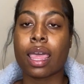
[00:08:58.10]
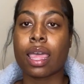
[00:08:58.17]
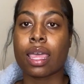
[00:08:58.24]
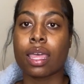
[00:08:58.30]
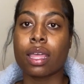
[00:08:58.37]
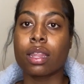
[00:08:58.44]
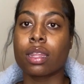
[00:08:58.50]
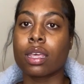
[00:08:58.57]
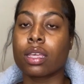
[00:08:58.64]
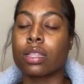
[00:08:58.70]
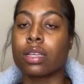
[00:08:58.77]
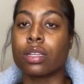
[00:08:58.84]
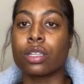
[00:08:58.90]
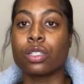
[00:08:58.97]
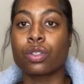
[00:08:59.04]
in the
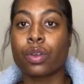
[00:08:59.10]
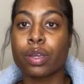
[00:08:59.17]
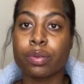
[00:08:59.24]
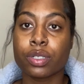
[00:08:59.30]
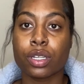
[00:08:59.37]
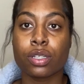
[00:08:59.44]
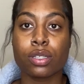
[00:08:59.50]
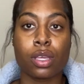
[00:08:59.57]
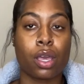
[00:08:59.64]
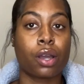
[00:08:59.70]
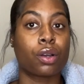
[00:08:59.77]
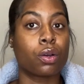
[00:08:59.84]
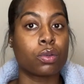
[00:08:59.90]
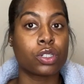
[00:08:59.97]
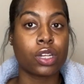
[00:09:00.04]
description so y'all
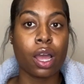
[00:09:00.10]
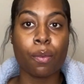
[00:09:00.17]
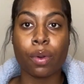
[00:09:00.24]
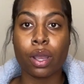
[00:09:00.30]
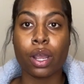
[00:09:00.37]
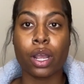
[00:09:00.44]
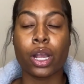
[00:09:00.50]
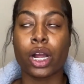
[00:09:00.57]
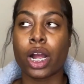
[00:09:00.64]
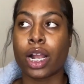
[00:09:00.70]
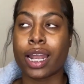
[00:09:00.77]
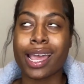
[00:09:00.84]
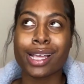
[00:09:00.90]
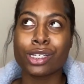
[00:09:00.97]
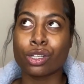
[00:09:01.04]
can go shop with her. Her
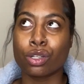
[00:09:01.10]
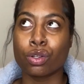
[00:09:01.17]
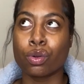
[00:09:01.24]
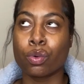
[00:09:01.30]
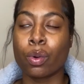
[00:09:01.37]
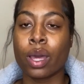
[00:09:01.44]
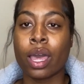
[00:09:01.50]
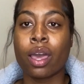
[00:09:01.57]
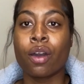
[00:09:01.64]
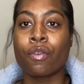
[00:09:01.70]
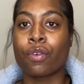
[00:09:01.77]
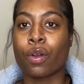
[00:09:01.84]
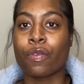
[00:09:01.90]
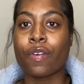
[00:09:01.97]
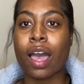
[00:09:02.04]
lash glue
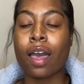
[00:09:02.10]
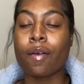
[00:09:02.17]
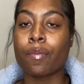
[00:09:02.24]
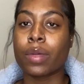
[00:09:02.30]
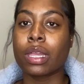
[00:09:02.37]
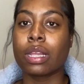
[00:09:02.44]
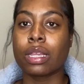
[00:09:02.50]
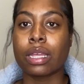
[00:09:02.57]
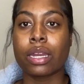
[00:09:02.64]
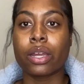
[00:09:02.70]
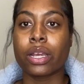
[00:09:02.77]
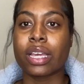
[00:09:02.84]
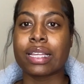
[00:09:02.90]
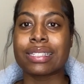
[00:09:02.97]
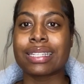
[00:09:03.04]
for 5
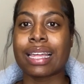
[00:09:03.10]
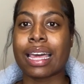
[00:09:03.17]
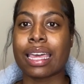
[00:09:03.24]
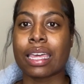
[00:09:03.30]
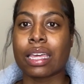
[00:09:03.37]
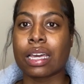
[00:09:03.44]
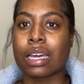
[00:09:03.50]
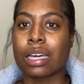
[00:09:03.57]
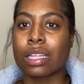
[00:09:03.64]
milliliter is like